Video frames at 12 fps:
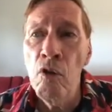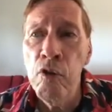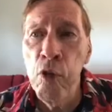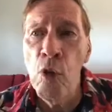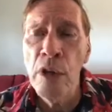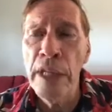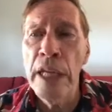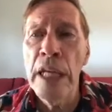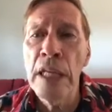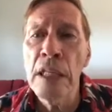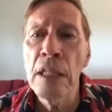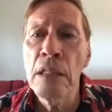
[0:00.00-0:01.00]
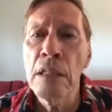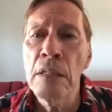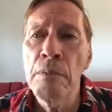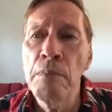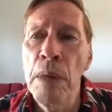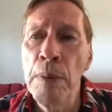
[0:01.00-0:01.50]
four
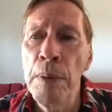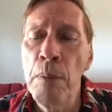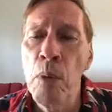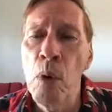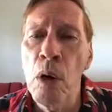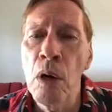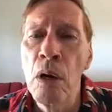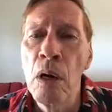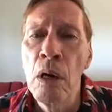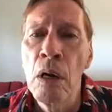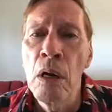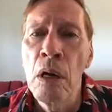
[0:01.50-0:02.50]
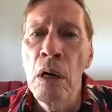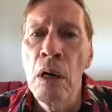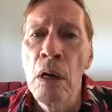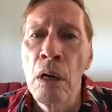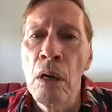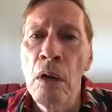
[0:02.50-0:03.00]
cases, maybe more,
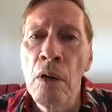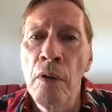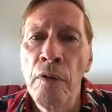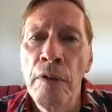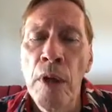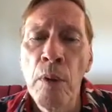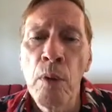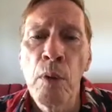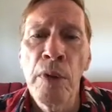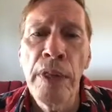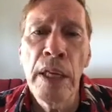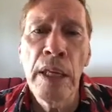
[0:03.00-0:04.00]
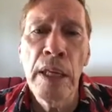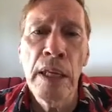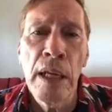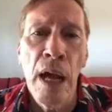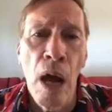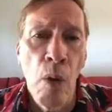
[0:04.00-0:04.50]
they were within
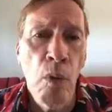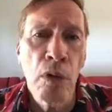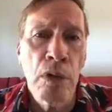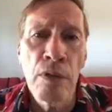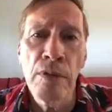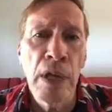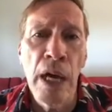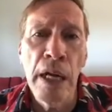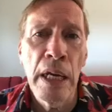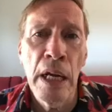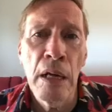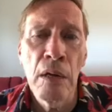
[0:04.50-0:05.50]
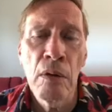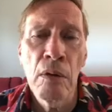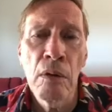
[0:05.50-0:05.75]
hours of dying.